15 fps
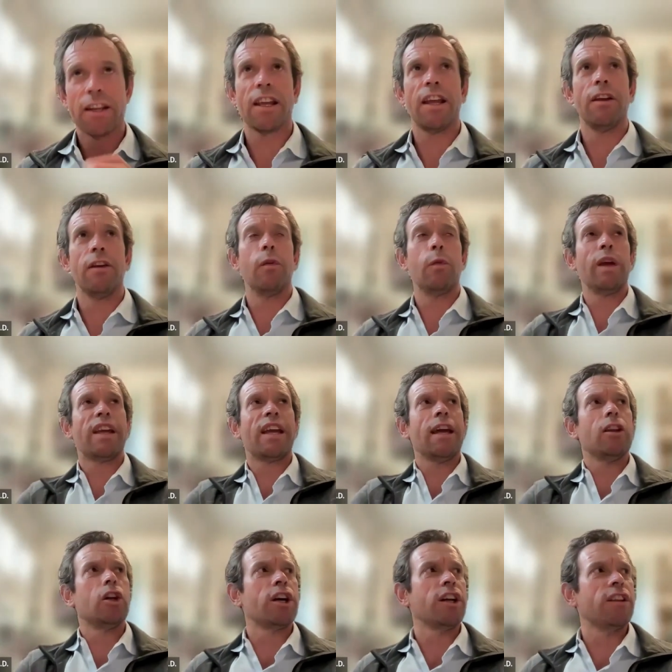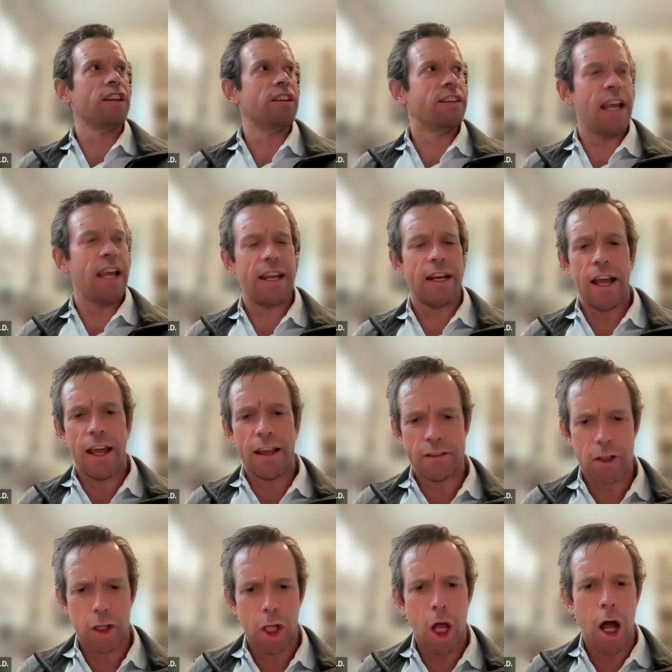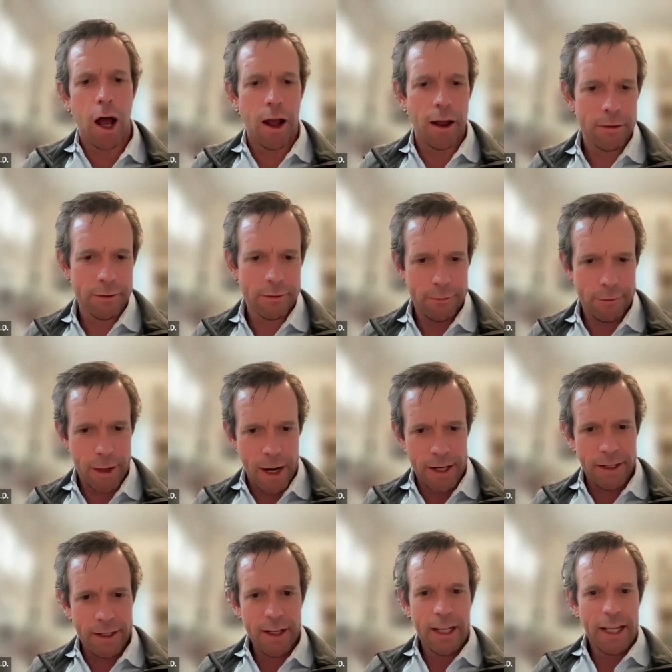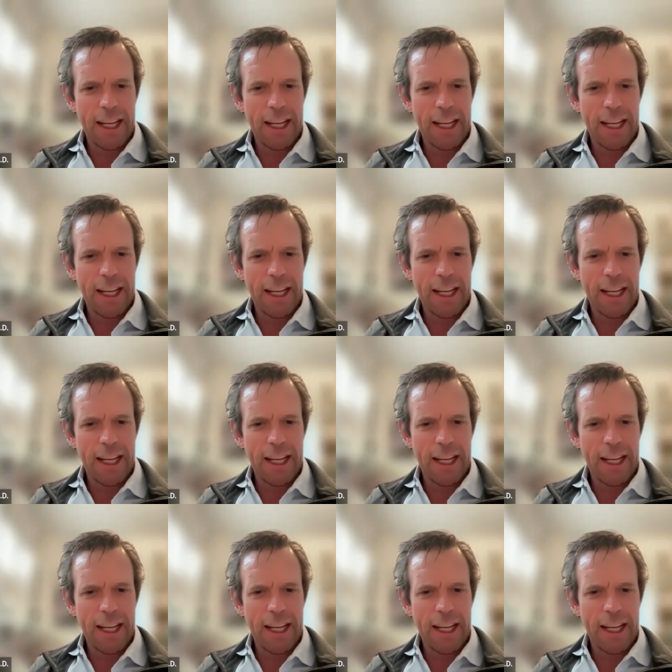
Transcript: yeah, and we can't look at the data as law, right? right.